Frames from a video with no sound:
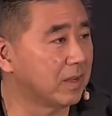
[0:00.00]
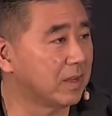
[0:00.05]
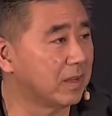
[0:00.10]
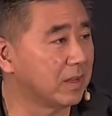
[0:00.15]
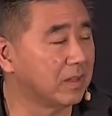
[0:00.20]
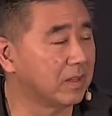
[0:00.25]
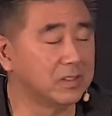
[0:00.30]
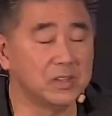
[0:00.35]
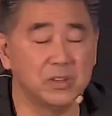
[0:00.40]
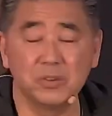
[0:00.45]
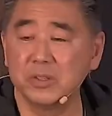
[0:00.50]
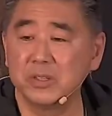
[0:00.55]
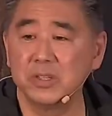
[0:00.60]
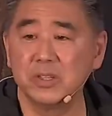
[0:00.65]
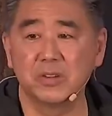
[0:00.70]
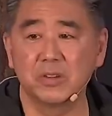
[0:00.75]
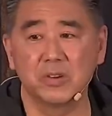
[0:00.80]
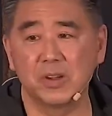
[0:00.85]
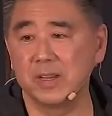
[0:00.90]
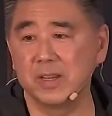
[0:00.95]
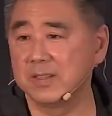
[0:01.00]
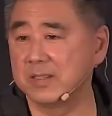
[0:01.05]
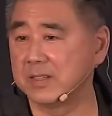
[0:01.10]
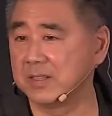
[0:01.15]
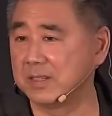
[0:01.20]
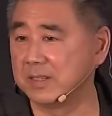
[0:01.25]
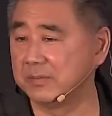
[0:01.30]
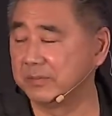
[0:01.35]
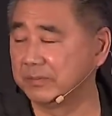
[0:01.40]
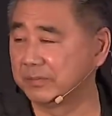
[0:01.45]
Noah, you're
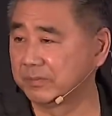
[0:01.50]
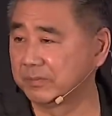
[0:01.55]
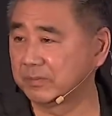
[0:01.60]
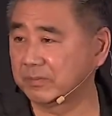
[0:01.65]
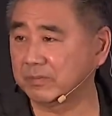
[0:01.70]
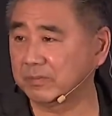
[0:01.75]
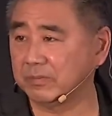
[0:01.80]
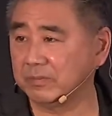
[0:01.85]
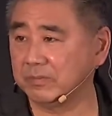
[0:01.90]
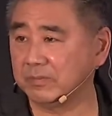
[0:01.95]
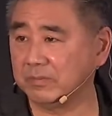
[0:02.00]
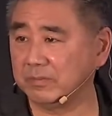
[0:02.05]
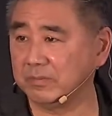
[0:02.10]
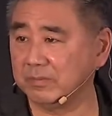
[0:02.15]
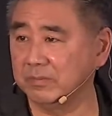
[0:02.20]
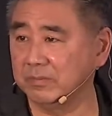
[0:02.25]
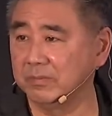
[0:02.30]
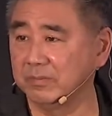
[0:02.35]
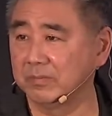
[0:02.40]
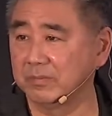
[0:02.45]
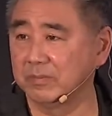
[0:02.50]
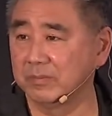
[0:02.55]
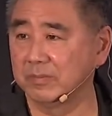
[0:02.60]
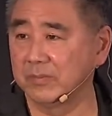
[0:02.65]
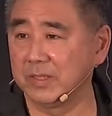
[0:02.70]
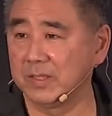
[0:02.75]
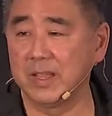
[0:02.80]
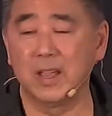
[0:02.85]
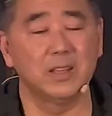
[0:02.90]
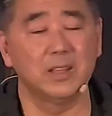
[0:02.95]
crazy.
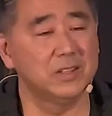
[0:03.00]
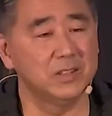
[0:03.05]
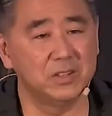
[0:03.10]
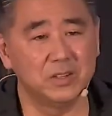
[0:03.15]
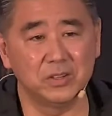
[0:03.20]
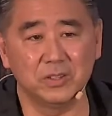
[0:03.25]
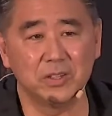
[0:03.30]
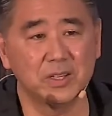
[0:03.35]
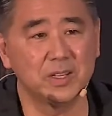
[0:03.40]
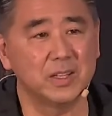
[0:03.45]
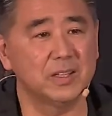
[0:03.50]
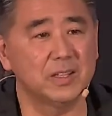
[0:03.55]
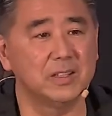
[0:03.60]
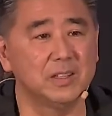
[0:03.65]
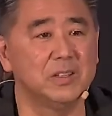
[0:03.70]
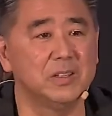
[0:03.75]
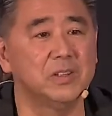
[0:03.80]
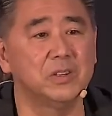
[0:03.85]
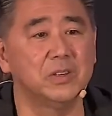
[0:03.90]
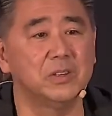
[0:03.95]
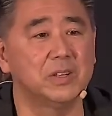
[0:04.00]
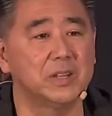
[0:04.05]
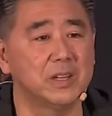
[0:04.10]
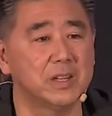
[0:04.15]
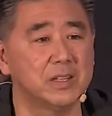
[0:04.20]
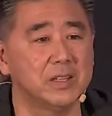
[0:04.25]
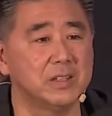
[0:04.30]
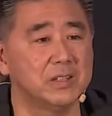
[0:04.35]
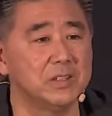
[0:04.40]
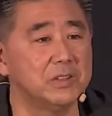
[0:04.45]
Yeah, you go ahead. You go
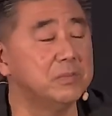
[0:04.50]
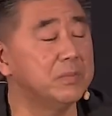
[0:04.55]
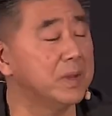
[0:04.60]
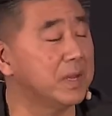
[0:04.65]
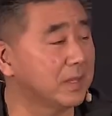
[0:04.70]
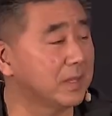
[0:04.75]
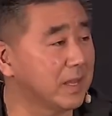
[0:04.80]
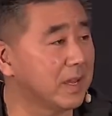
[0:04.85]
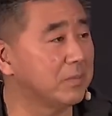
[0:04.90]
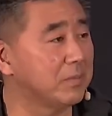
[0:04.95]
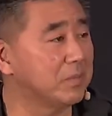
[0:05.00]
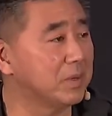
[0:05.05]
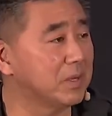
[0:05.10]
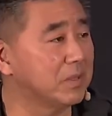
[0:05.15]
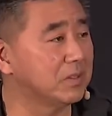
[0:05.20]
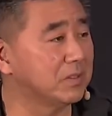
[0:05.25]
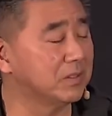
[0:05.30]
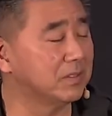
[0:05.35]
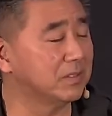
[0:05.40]
ahead and you make that boat.